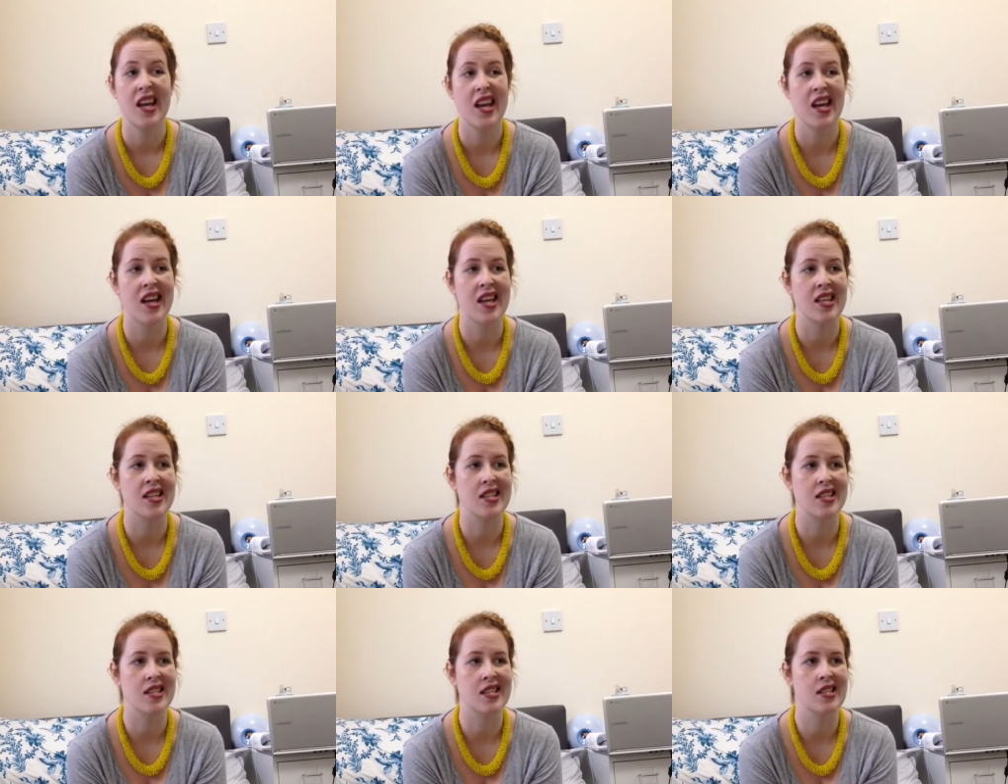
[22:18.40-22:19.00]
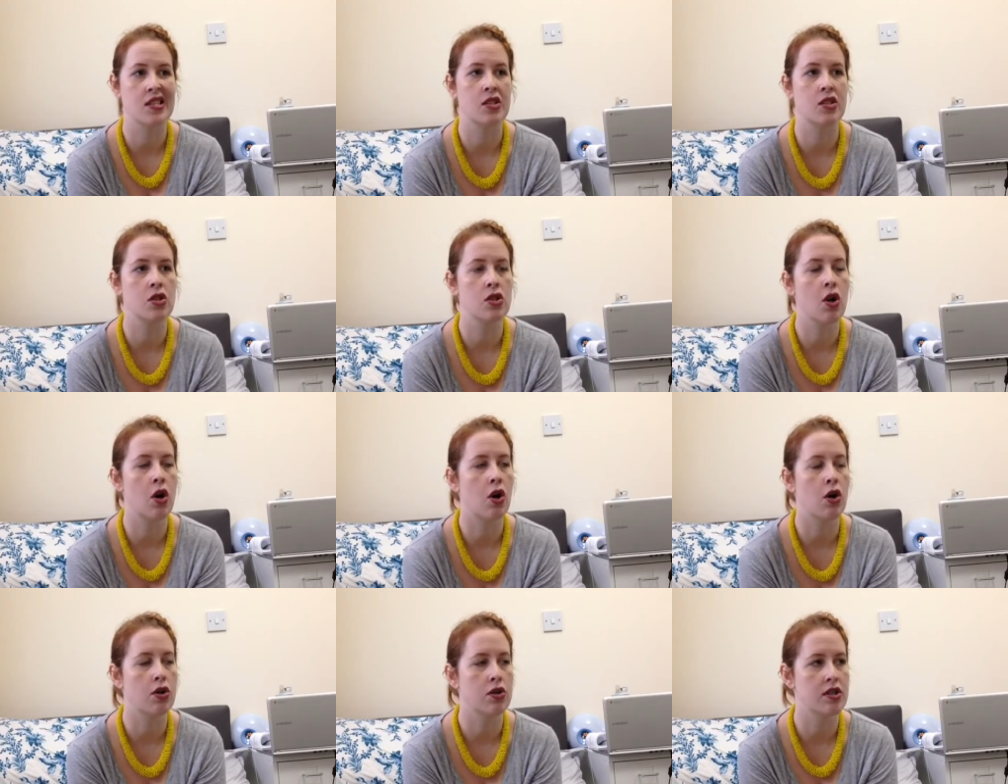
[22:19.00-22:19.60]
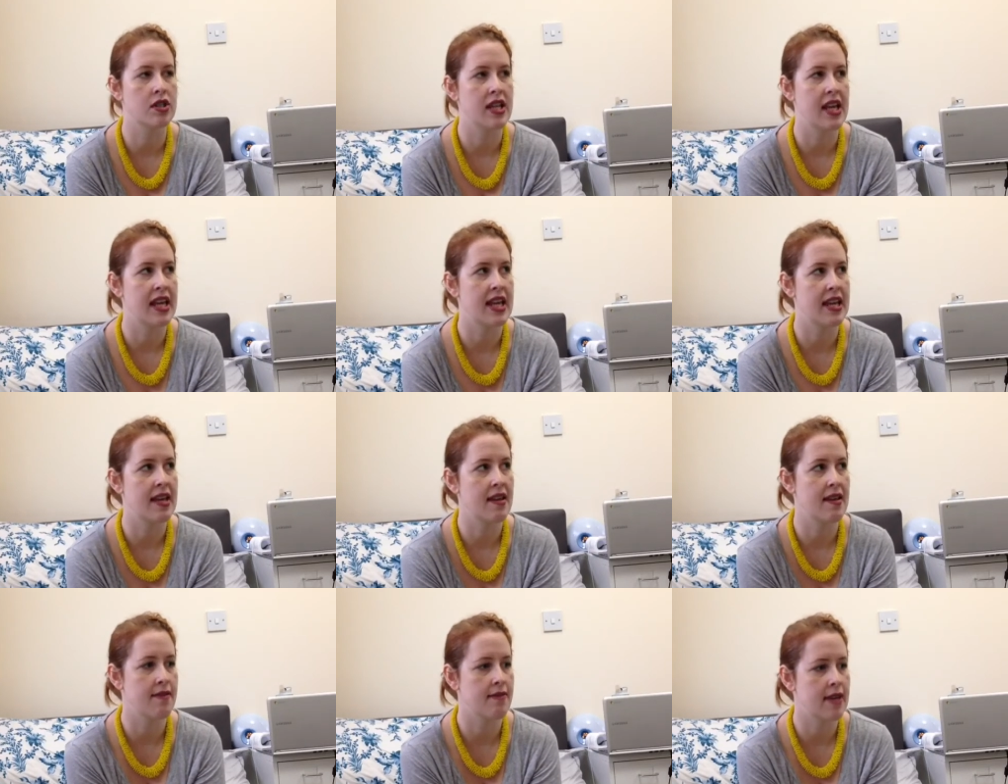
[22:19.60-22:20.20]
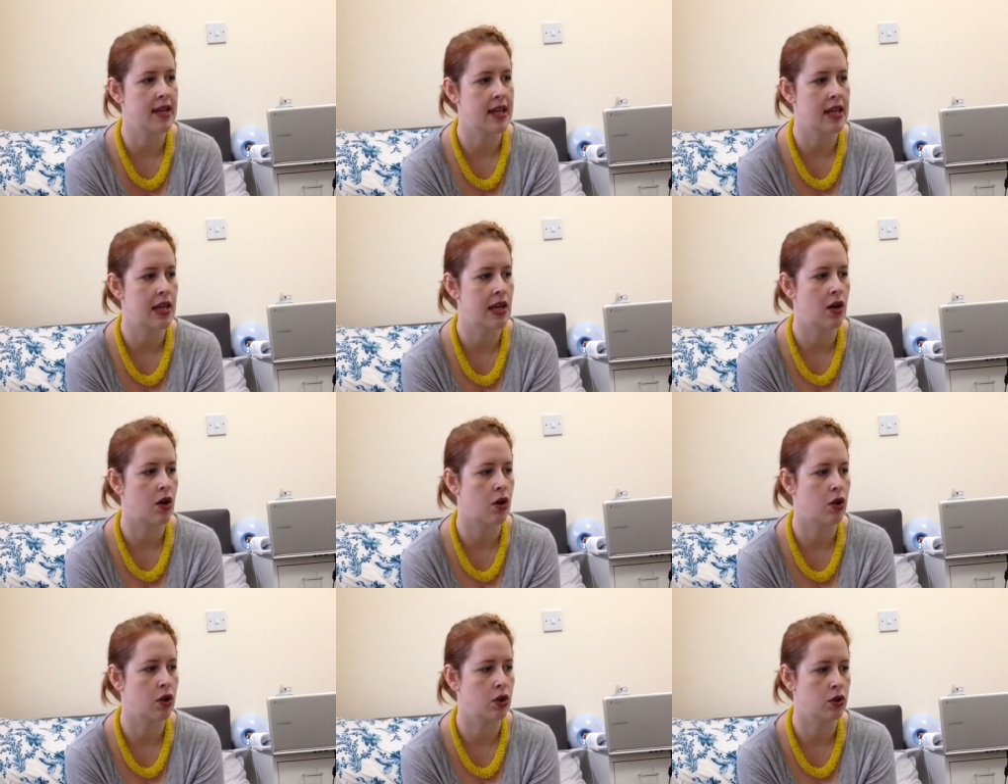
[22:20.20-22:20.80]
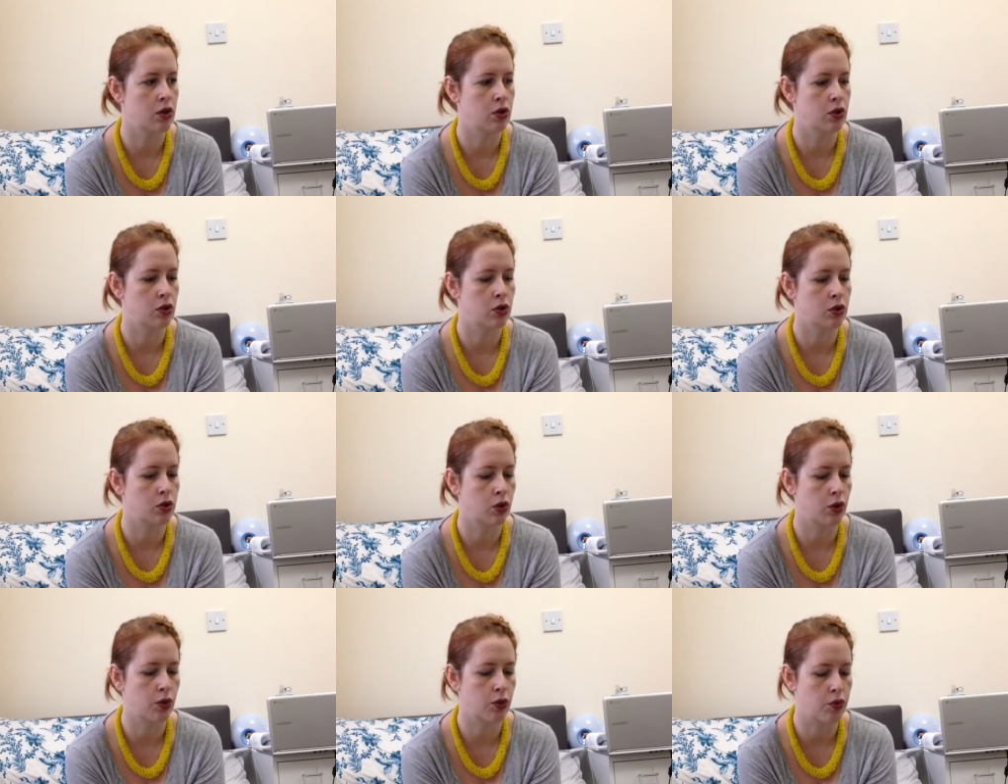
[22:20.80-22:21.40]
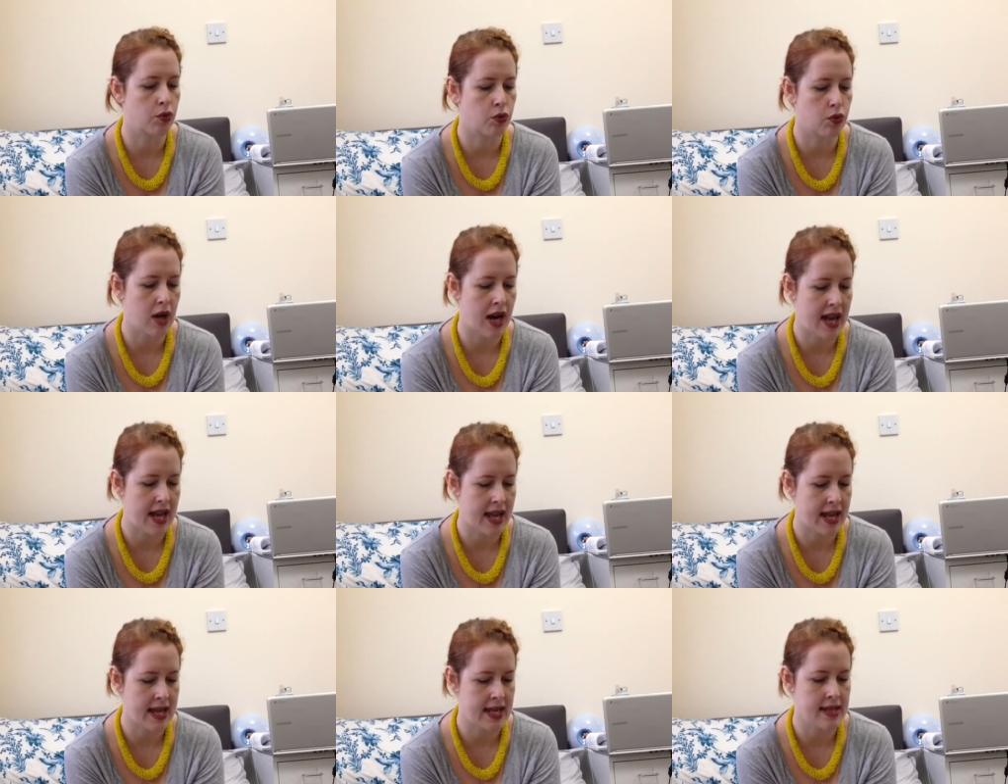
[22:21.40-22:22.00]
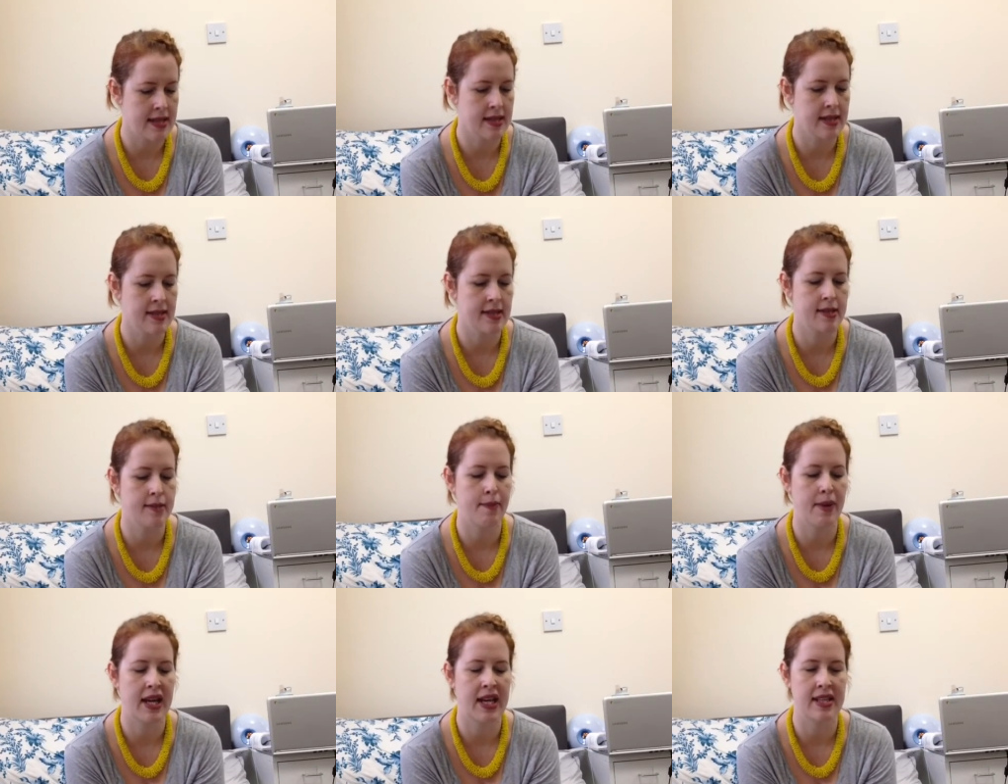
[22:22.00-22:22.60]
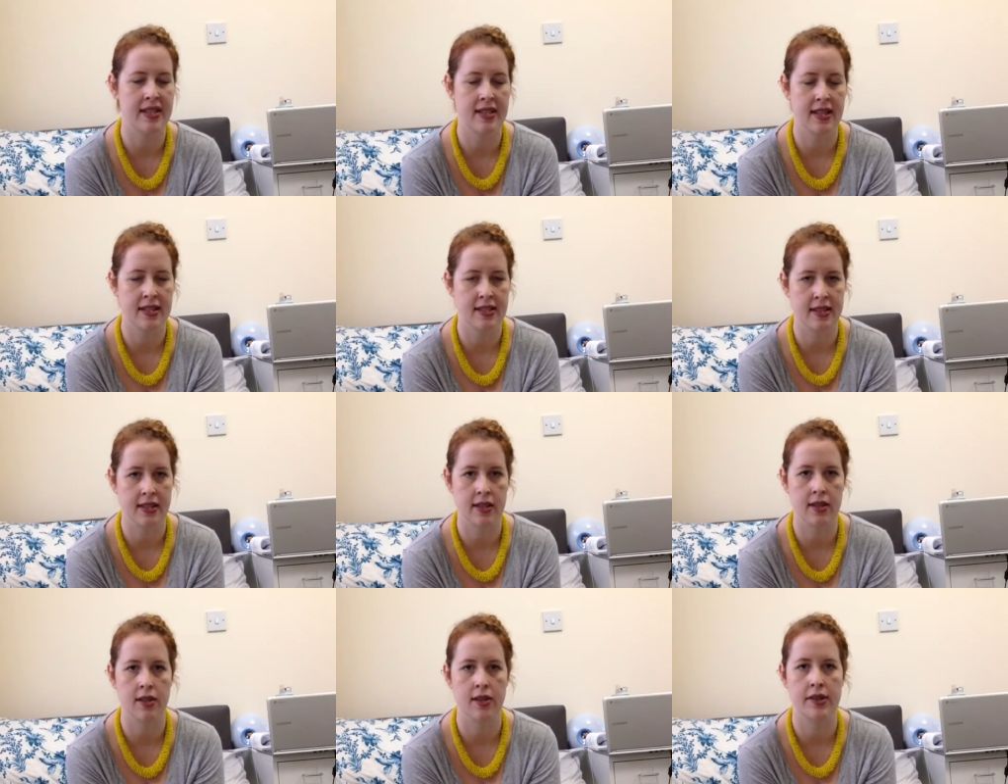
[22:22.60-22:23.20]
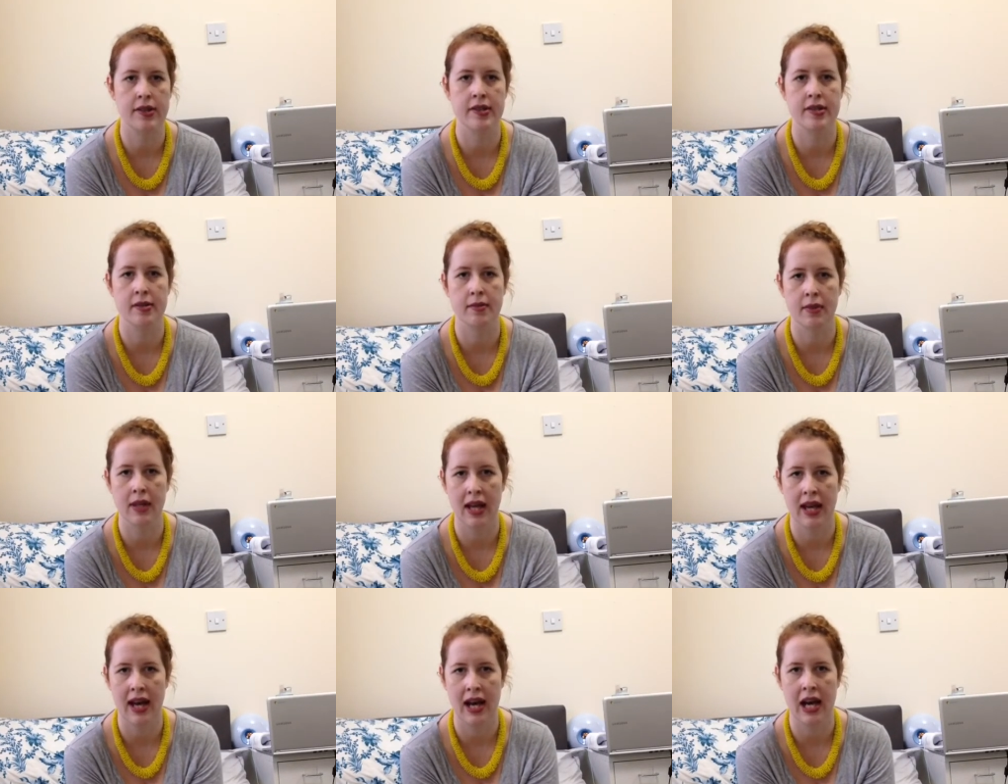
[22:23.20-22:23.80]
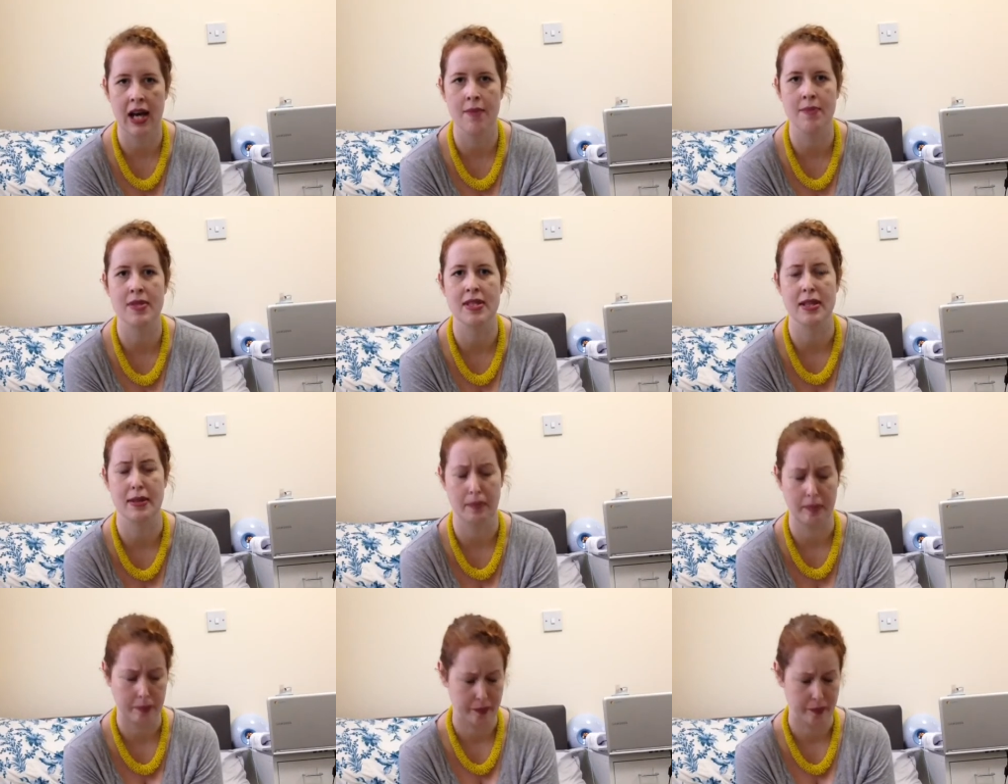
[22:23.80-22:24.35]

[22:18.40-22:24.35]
it's not heavy on grains, but it does include some carbs.